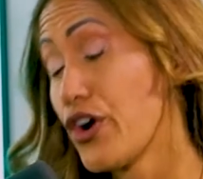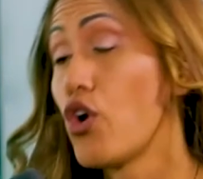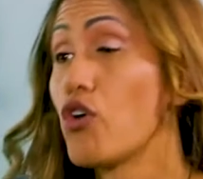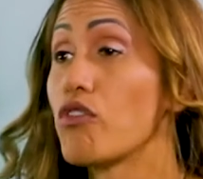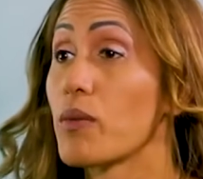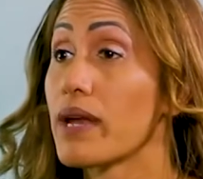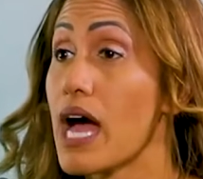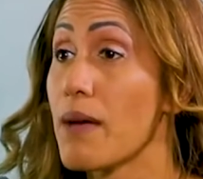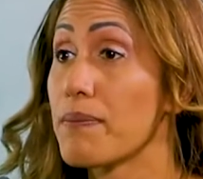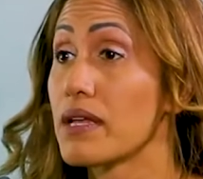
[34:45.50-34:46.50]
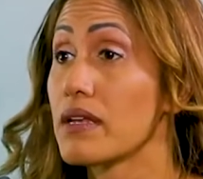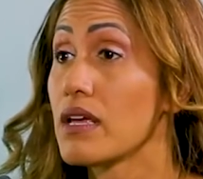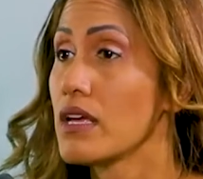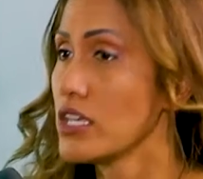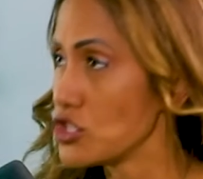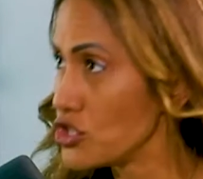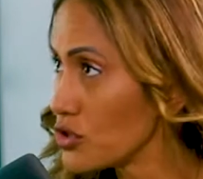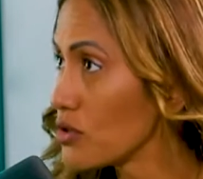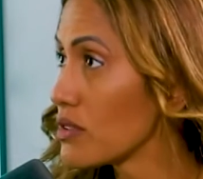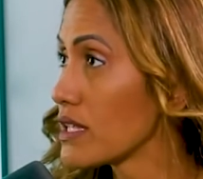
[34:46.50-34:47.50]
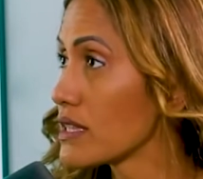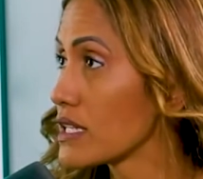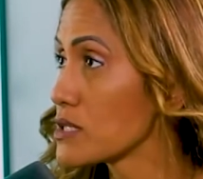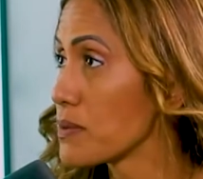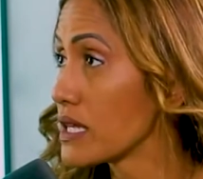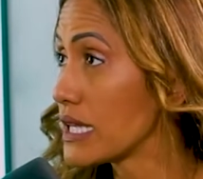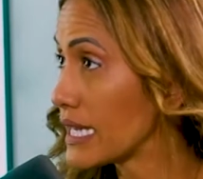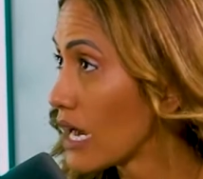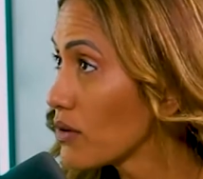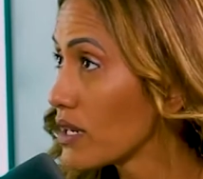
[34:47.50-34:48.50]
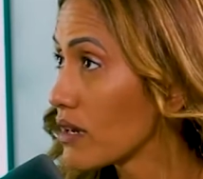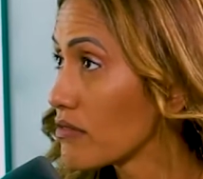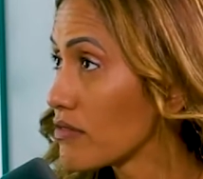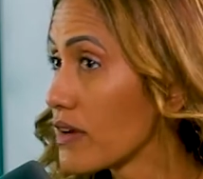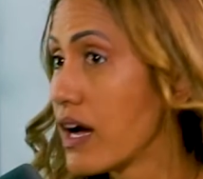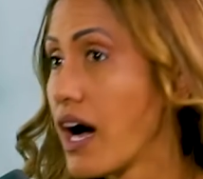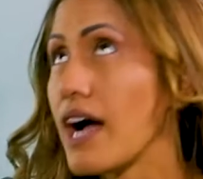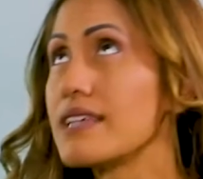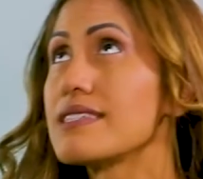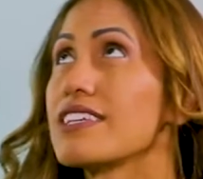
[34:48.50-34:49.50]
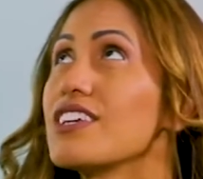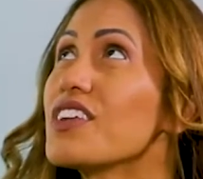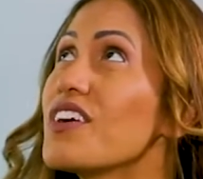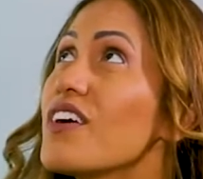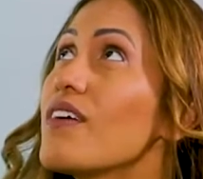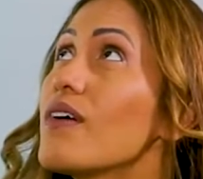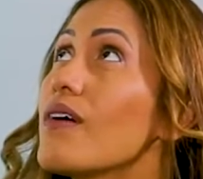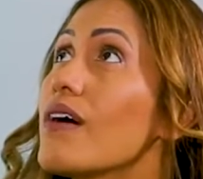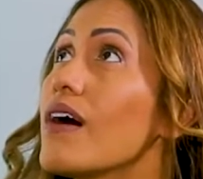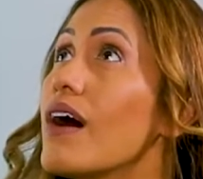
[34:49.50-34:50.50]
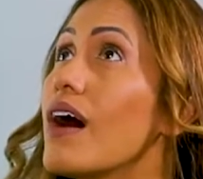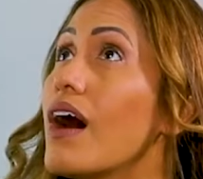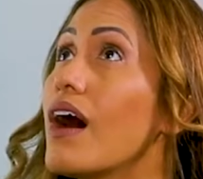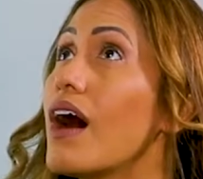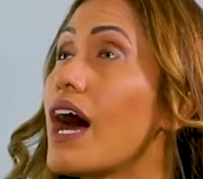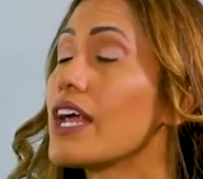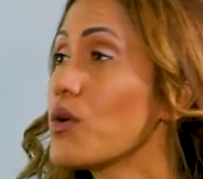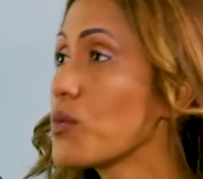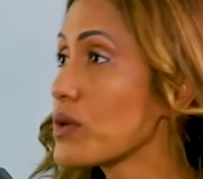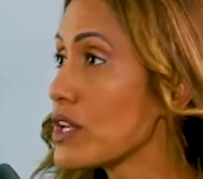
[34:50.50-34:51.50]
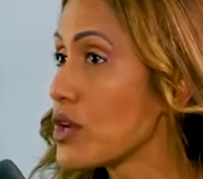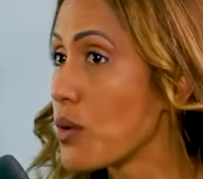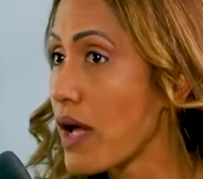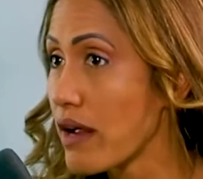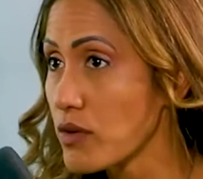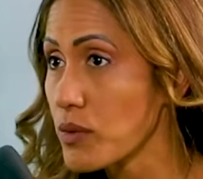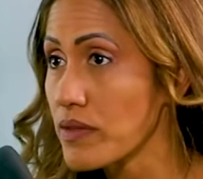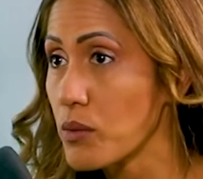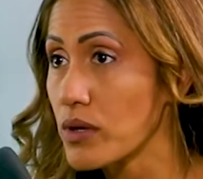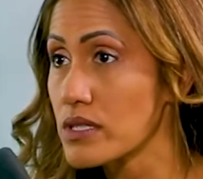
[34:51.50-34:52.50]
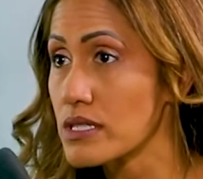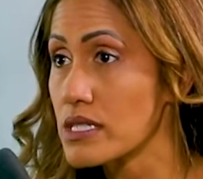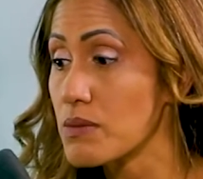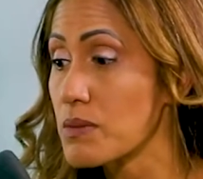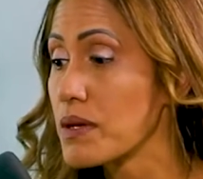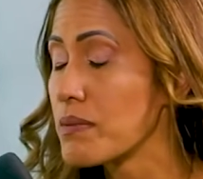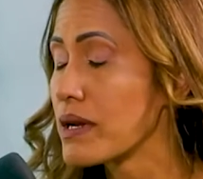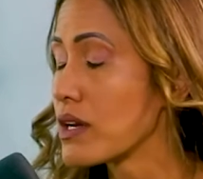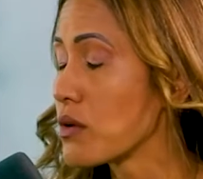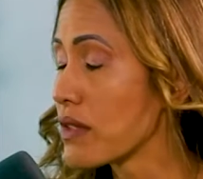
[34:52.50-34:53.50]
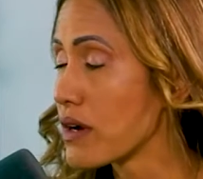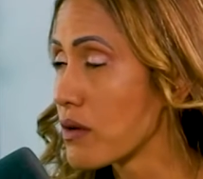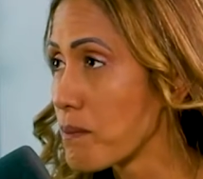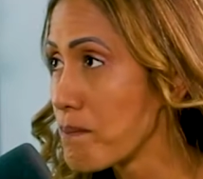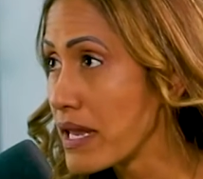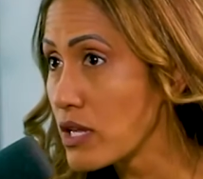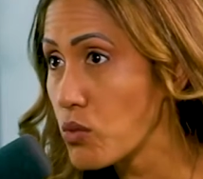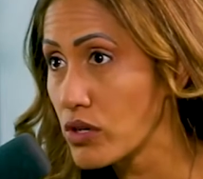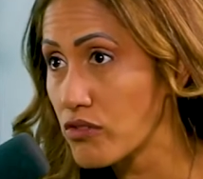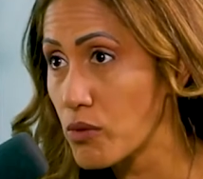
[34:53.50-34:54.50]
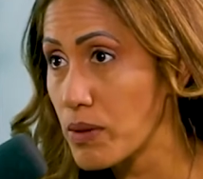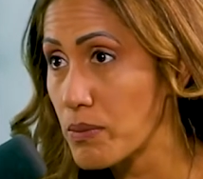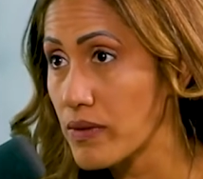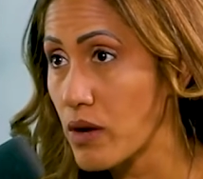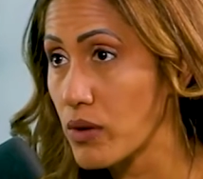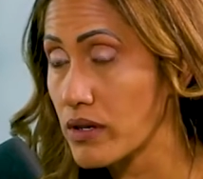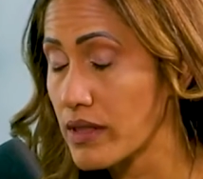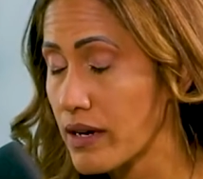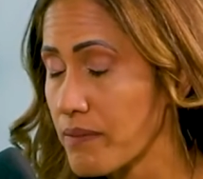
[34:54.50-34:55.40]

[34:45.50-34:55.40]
over what happened, do you think that it's been cleaned out enough? I said, you know, I don't really know everyone that works in DPP, but I know there are many wonderful people that work there.